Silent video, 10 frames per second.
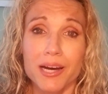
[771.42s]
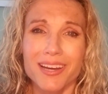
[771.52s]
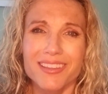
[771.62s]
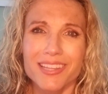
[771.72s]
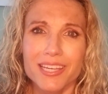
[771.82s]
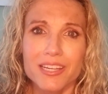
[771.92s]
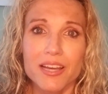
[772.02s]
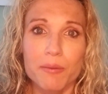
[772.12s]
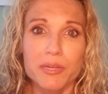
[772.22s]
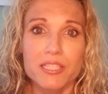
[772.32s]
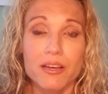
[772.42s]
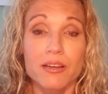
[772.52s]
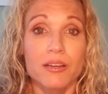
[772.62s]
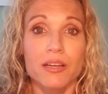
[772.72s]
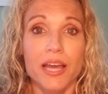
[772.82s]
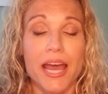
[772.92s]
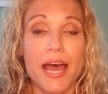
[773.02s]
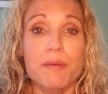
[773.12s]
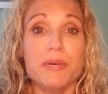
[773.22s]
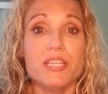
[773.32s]
I think it is
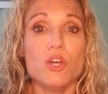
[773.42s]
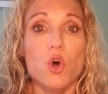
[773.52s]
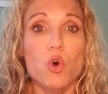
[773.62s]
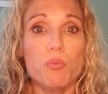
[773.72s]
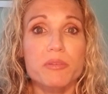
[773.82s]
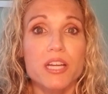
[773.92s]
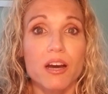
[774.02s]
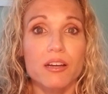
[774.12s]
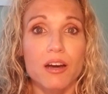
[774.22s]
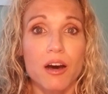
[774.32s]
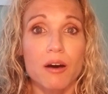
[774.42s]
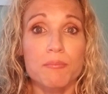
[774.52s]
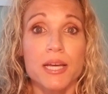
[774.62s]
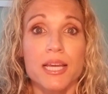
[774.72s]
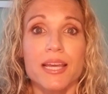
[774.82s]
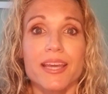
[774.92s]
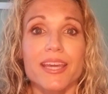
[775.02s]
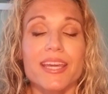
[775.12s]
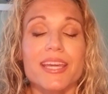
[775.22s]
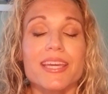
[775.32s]
mshope.com,
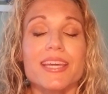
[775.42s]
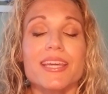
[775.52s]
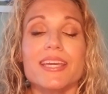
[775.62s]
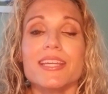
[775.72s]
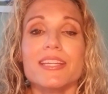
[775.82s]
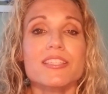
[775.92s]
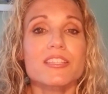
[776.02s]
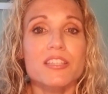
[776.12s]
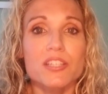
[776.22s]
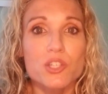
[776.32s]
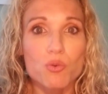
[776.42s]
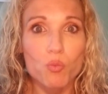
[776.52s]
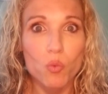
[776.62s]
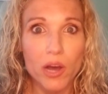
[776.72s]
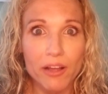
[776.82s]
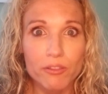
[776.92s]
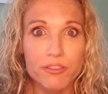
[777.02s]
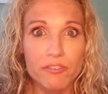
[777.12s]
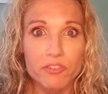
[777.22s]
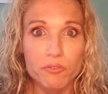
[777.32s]
it is such a
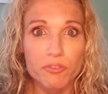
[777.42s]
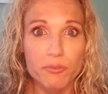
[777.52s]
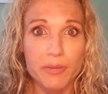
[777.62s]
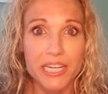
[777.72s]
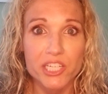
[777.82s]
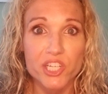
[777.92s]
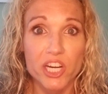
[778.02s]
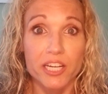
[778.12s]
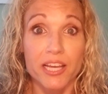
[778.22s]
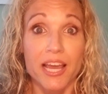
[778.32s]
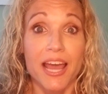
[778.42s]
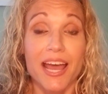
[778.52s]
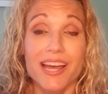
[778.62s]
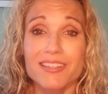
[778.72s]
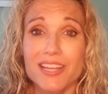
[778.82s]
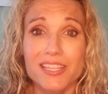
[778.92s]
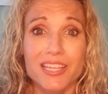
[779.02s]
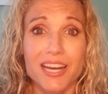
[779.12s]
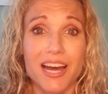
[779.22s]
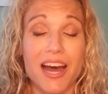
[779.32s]
wealth of information. As I
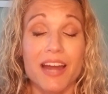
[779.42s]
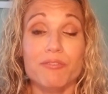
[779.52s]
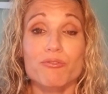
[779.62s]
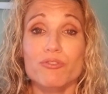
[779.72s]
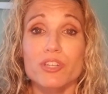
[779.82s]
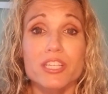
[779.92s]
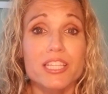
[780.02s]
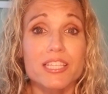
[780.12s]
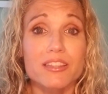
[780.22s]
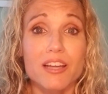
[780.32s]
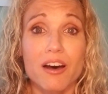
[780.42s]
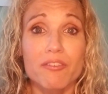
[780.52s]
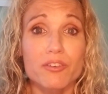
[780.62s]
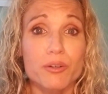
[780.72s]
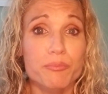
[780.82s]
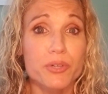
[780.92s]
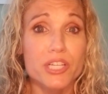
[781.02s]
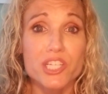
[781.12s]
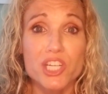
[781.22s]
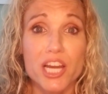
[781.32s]
said, I really
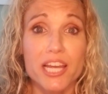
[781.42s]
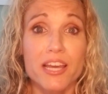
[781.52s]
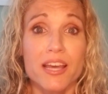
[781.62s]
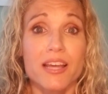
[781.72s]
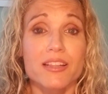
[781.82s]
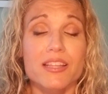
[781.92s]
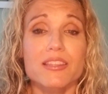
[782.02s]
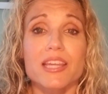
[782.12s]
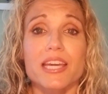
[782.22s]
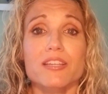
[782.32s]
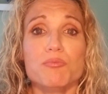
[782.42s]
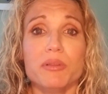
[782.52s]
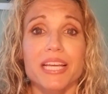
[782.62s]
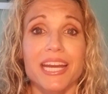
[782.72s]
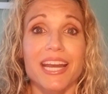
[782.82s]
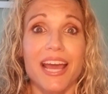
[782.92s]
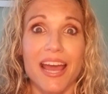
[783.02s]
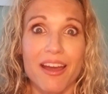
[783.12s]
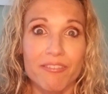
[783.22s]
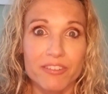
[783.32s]
appreciate they explain
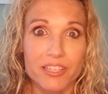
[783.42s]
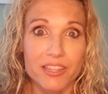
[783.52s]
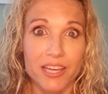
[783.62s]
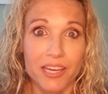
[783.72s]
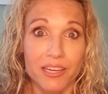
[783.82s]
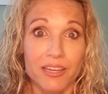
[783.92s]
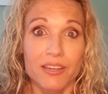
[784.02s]
everything.